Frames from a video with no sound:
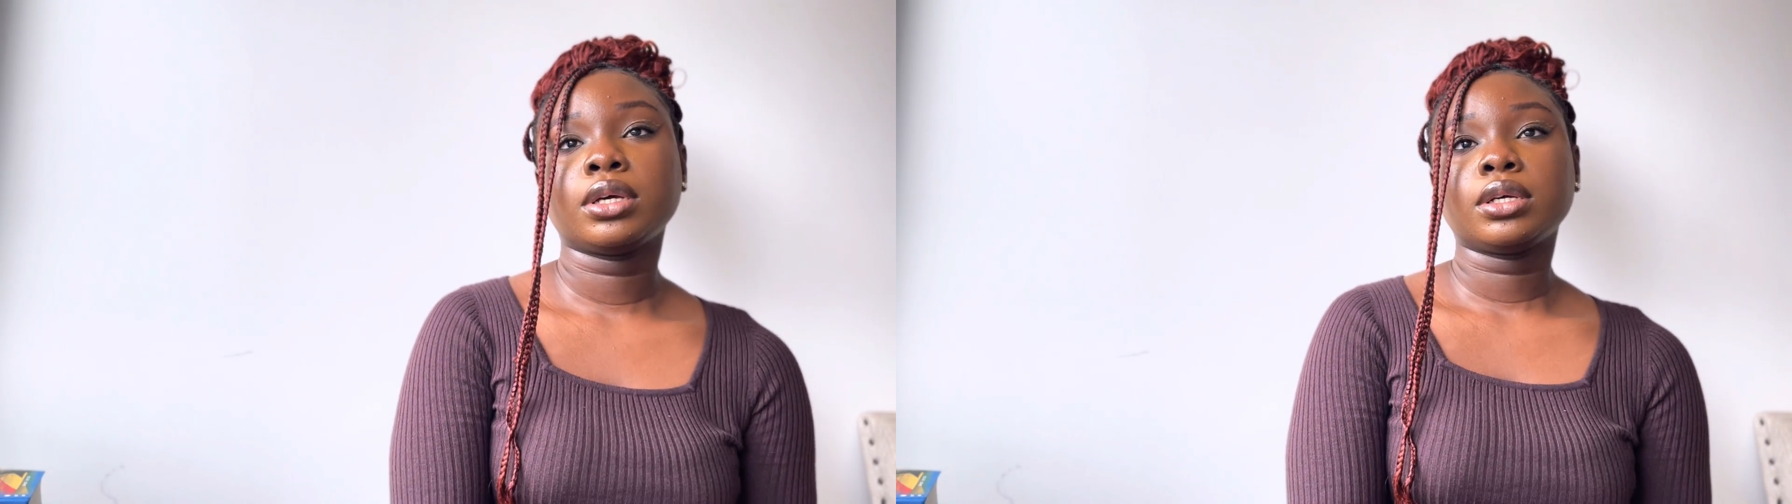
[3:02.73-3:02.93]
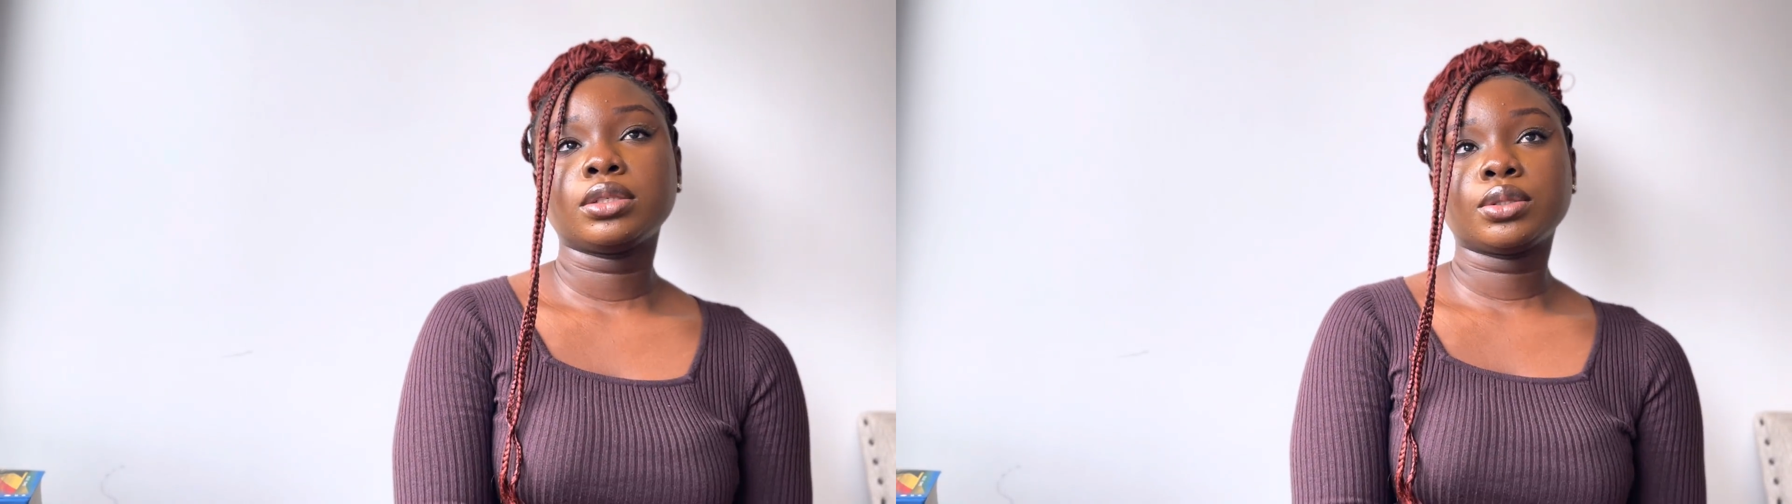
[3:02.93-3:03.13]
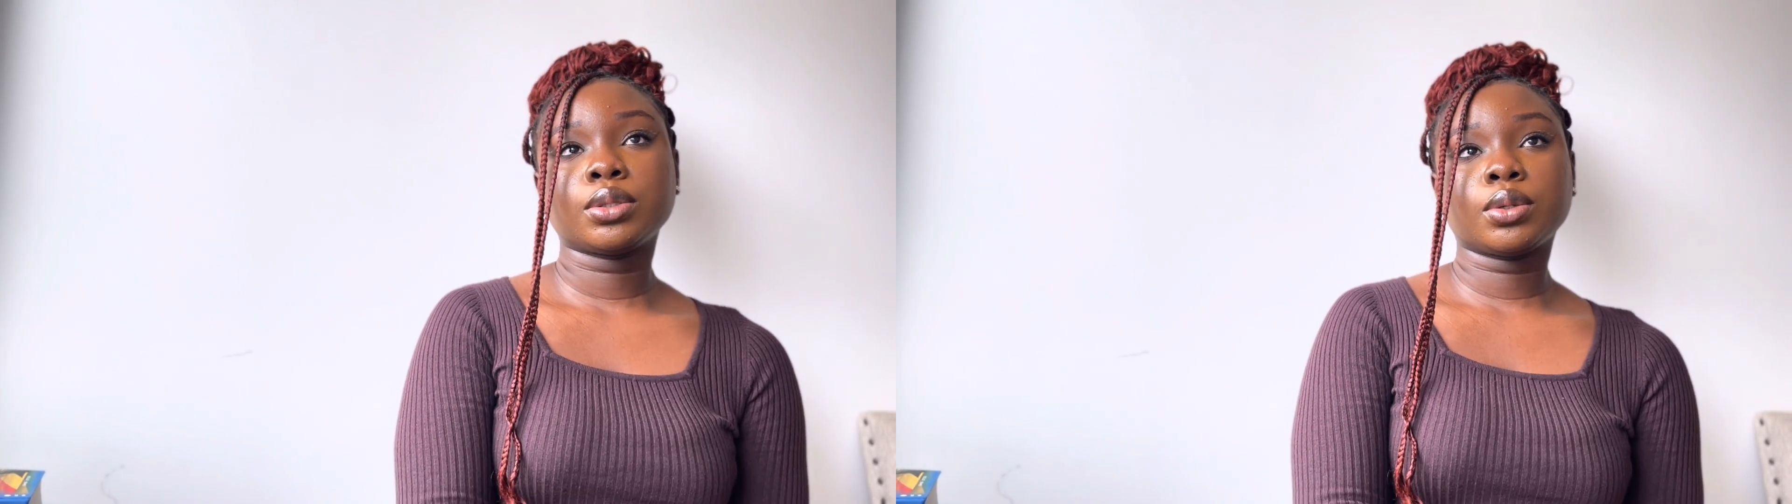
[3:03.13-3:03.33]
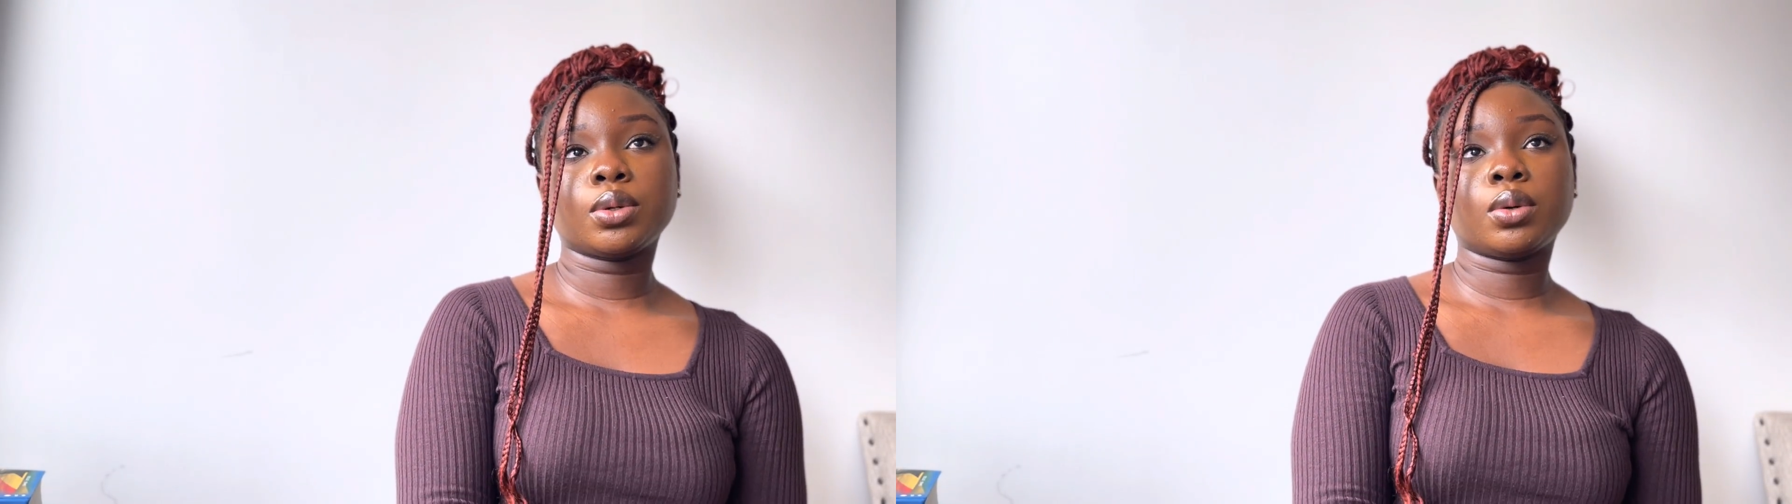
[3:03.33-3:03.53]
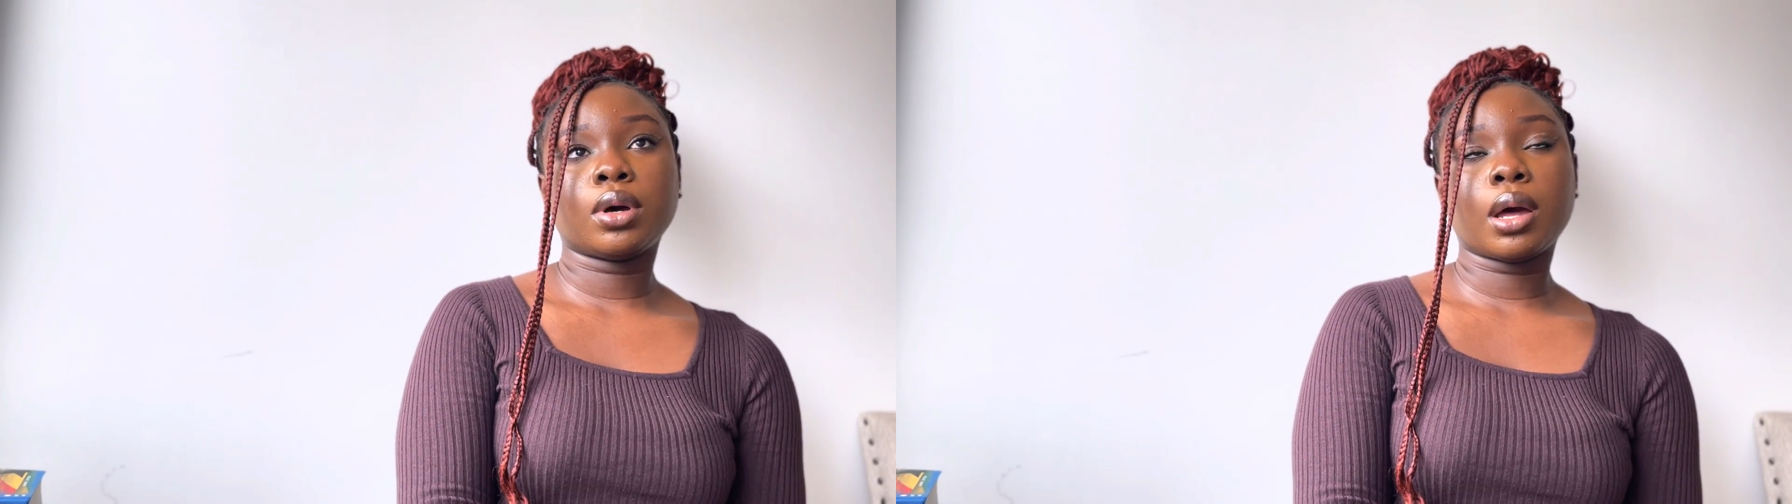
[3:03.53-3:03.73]

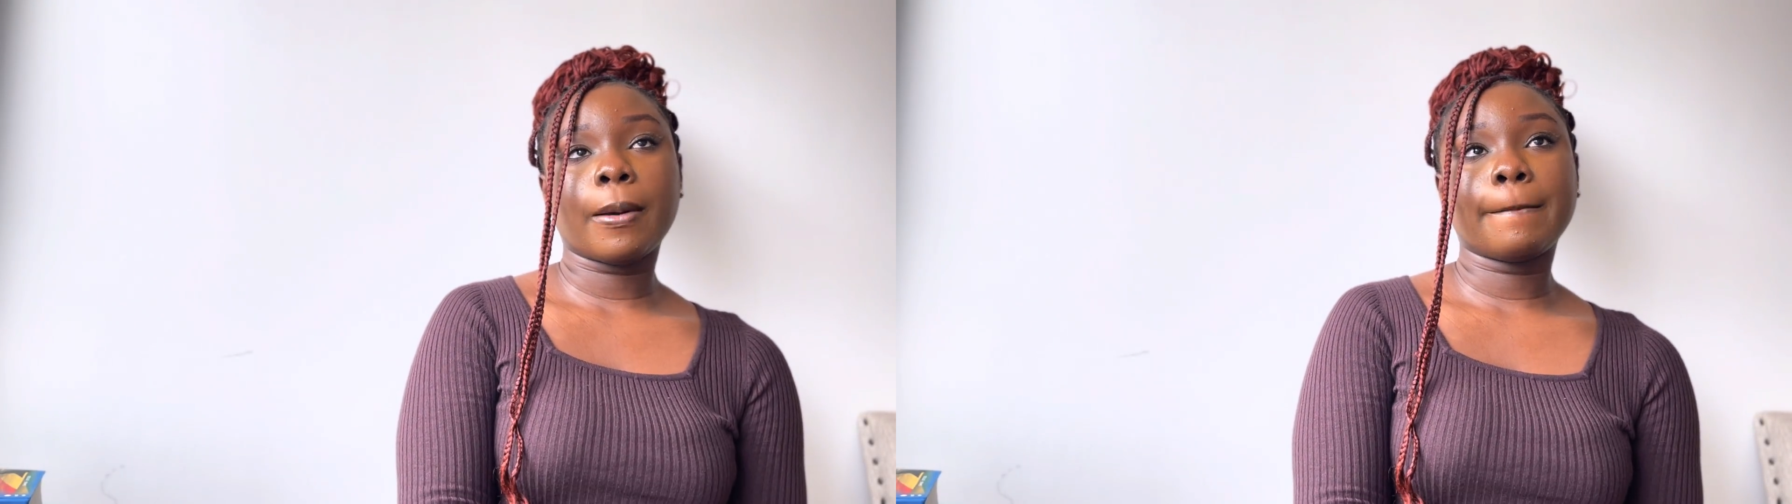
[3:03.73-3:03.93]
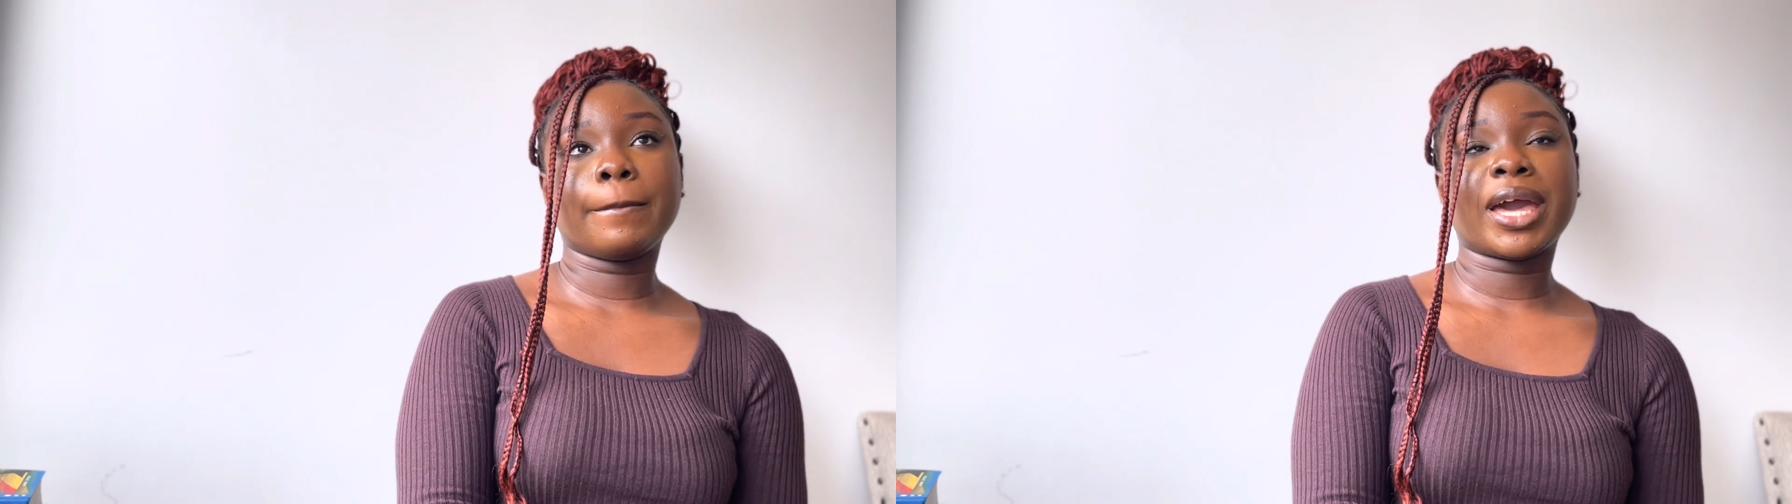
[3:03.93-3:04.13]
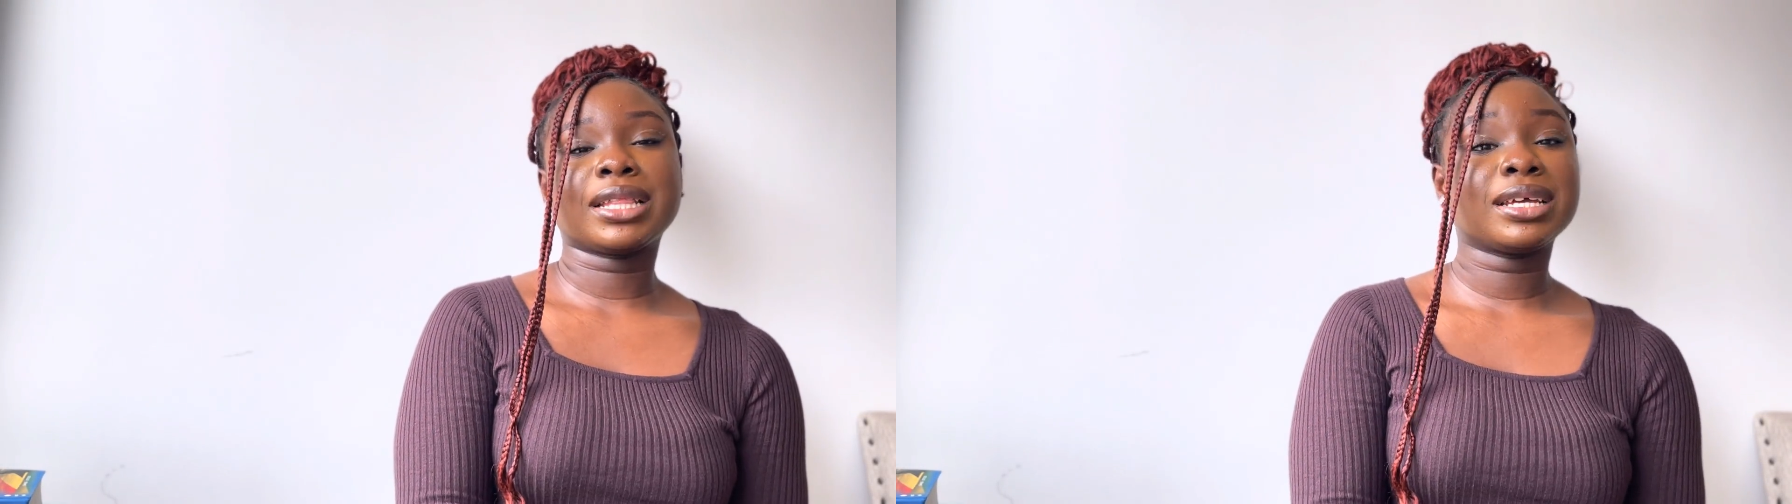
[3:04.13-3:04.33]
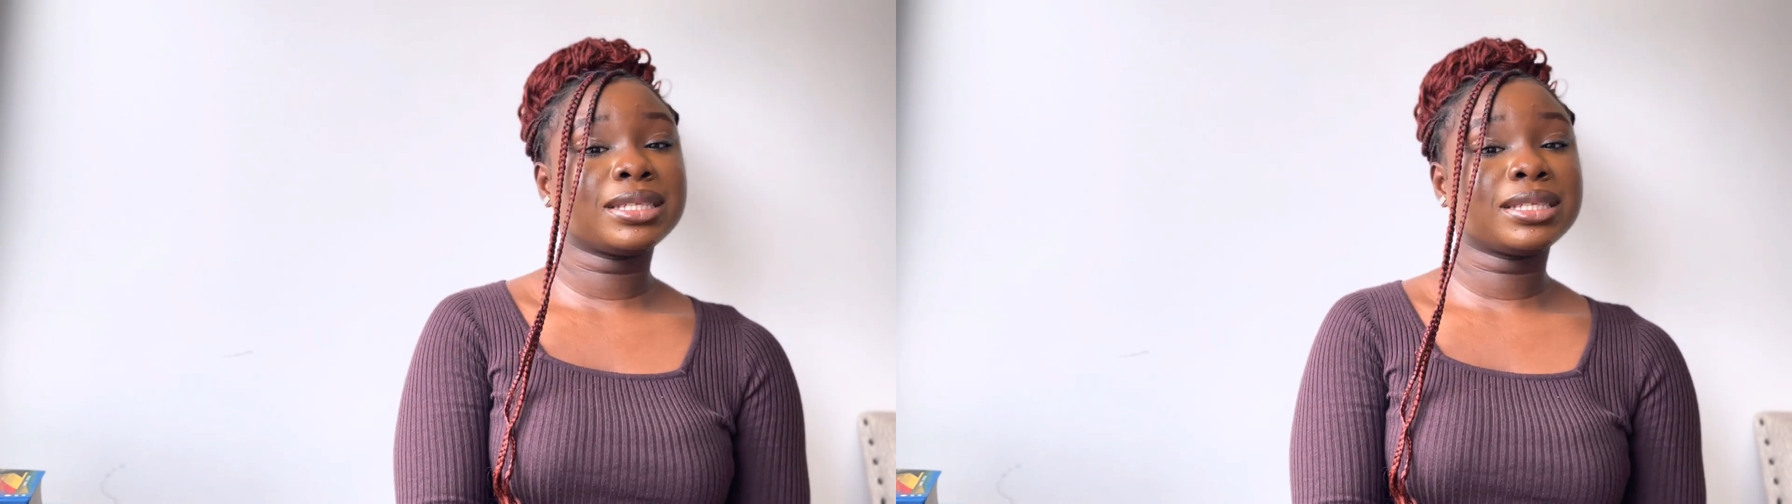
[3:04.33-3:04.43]
So at that